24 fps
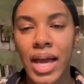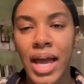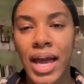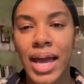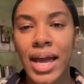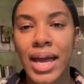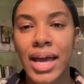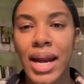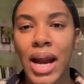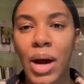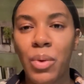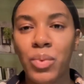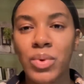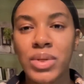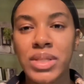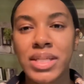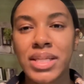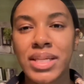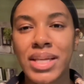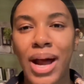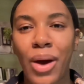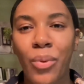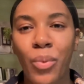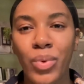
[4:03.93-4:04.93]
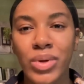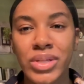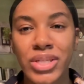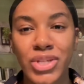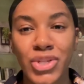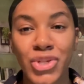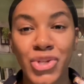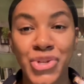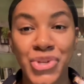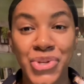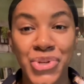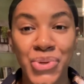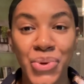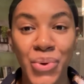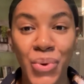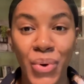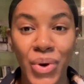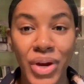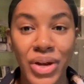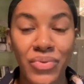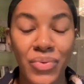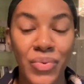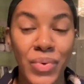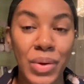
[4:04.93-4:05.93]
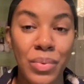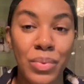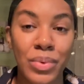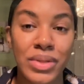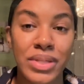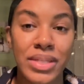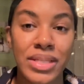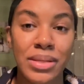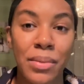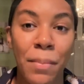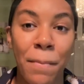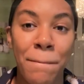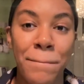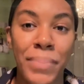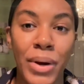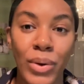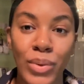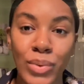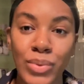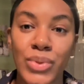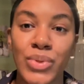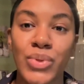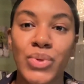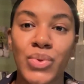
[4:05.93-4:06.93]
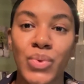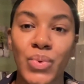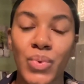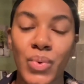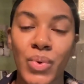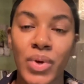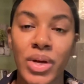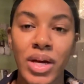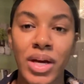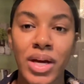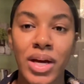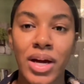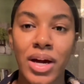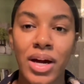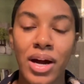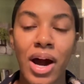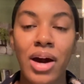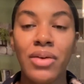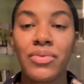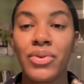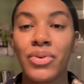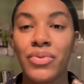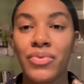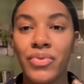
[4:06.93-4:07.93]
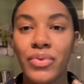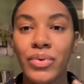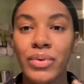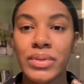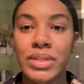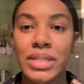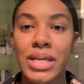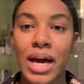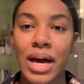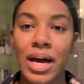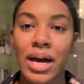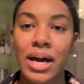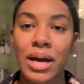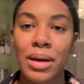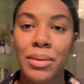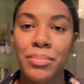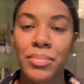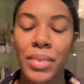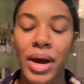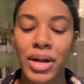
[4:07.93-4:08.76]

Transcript: And I wasn't sure if we were supposed to cover full time.